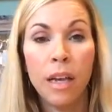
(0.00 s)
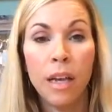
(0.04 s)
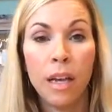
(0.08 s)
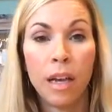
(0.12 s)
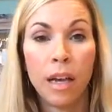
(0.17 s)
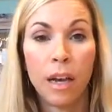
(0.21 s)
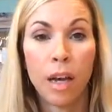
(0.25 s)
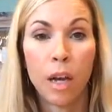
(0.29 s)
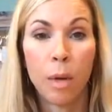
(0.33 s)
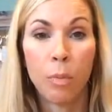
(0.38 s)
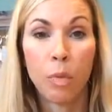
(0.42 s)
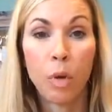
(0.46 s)

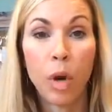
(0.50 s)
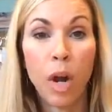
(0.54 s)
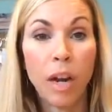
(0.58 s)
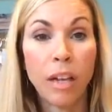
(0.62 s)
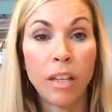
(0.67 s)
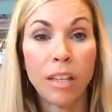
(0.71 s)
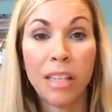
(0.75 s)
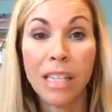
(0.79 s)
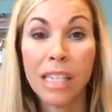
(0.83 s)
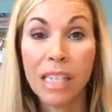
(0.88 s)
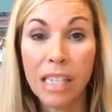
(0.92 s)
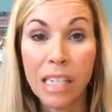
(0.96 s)

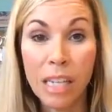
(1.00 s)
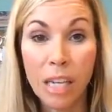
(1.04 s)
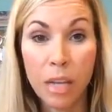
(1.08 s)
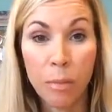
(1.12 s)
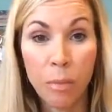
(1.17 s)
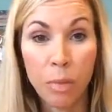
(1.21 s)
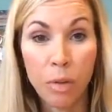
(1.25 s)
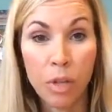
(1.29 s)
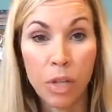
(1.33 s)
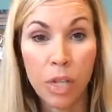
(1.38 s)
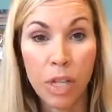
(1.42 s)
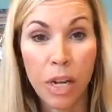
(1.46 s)
product that's
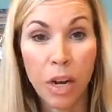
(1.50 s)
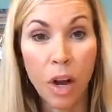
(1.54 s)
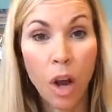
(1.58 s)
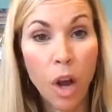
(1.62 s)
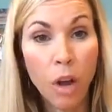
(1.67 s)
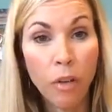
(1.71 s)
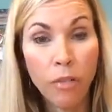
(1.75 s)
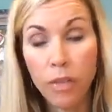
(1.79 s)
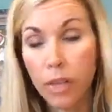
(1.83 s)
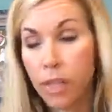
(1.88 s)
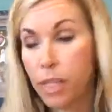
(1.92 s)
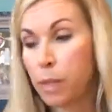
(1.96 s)
10%
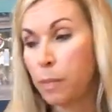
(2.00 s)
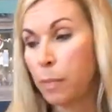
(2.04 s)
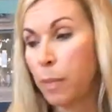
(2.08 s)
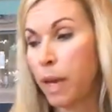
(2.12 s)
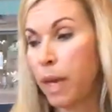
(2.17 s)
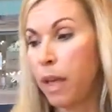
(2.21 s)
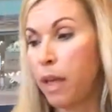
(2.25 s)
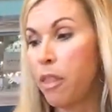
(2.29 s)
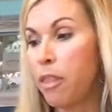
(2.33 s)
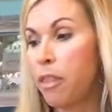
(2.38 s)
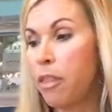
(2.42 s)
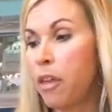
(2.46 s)
off this
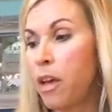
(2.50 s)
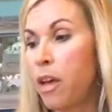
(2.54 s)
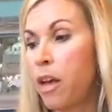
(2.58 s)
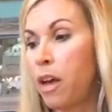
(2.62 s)
month.